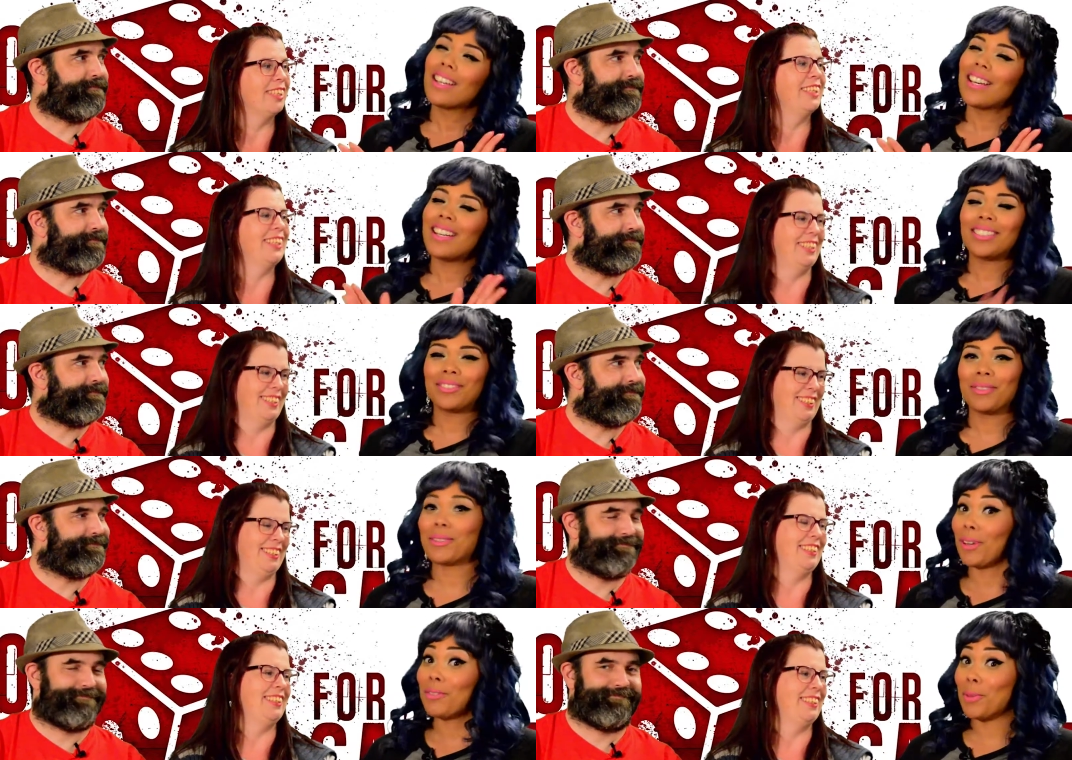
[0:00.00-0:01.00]
Speaker 1: Ah,
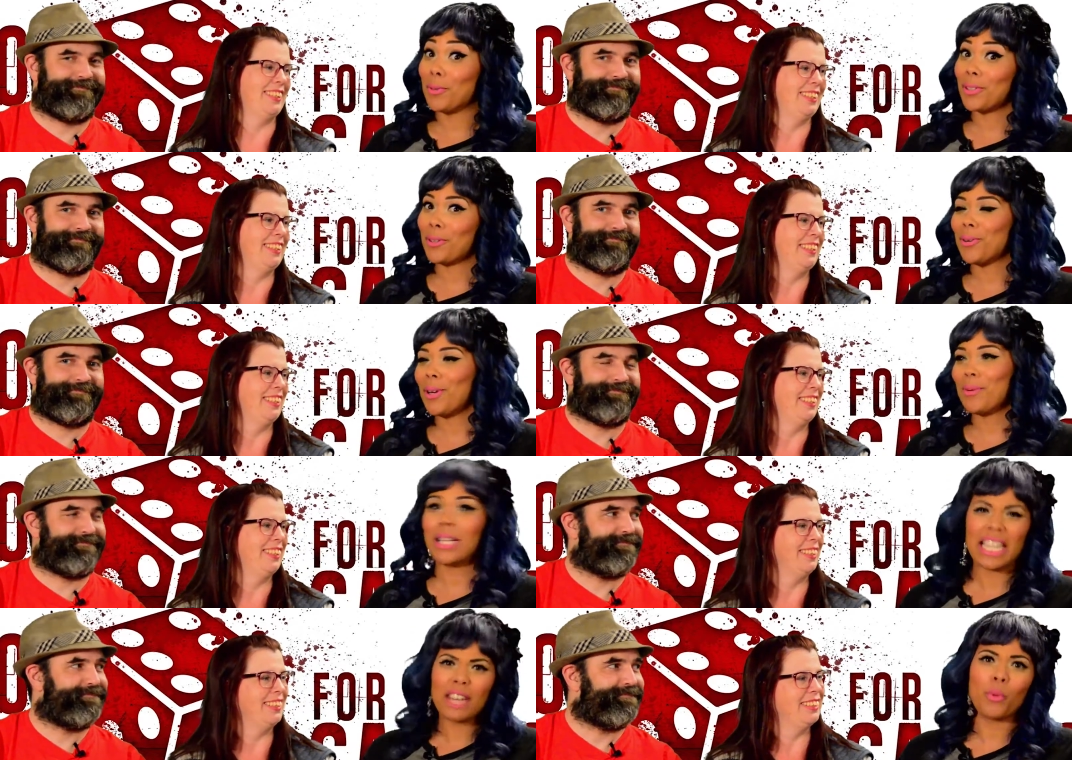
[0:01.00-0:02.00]
great for me. It worked out quite well.
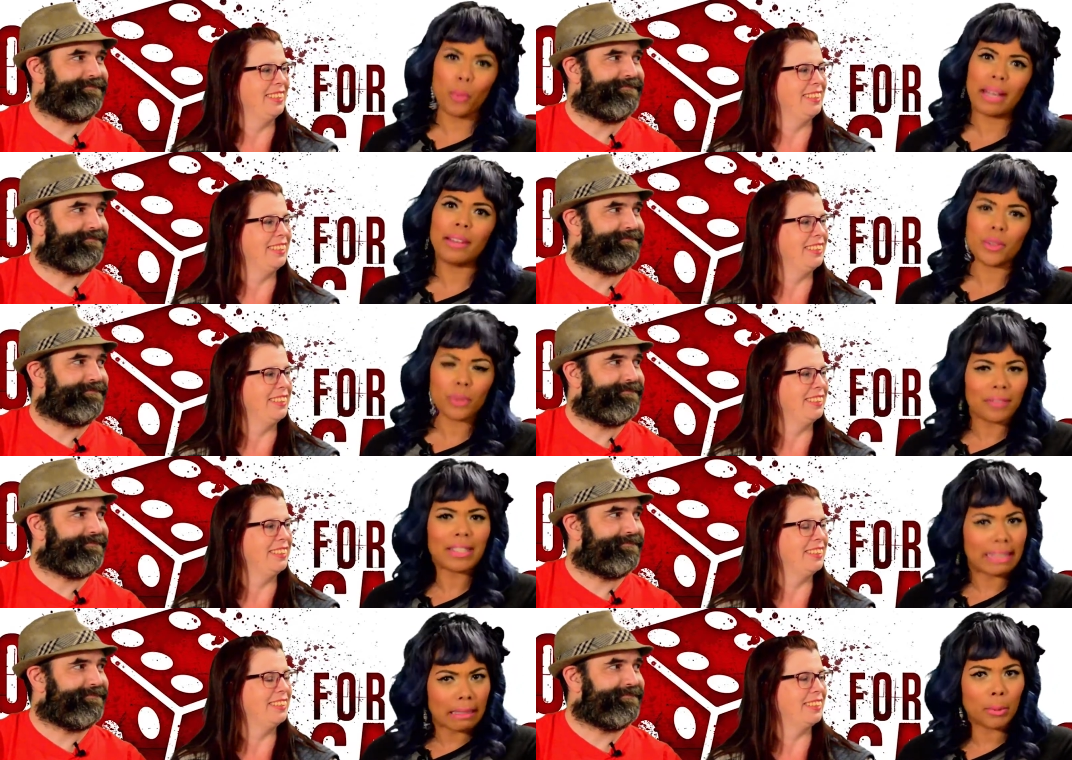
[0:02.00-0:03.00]
I never win, so I have to
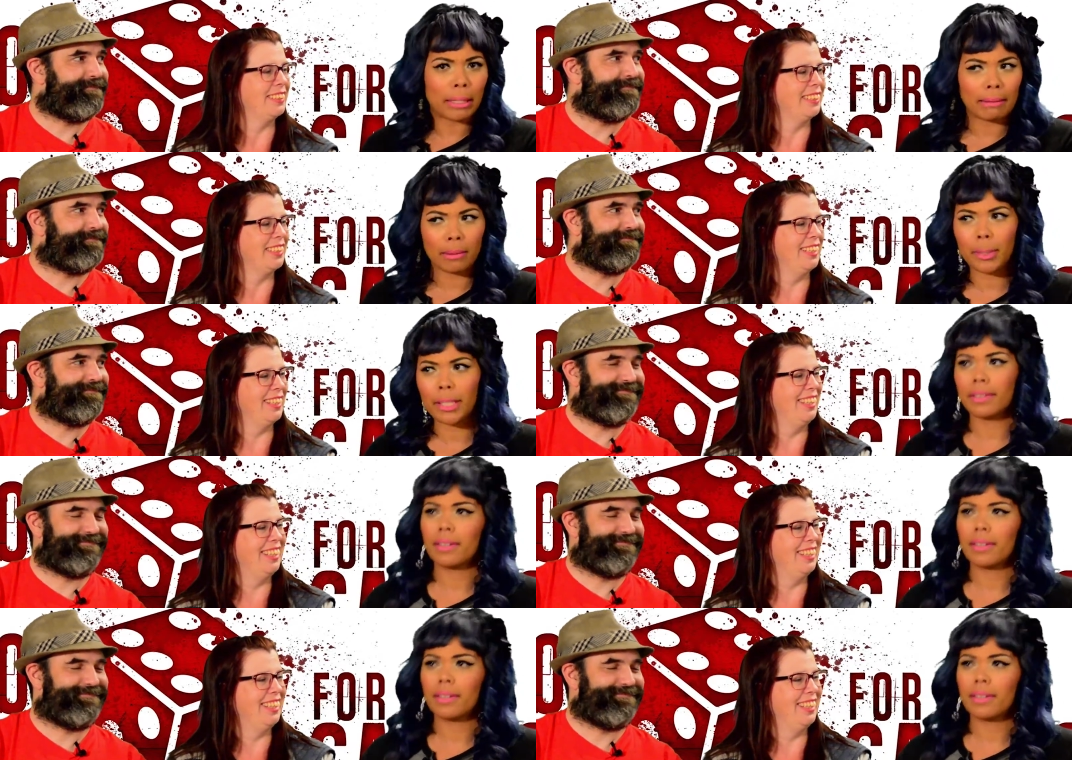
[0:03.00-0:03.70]
celebrate a little bit.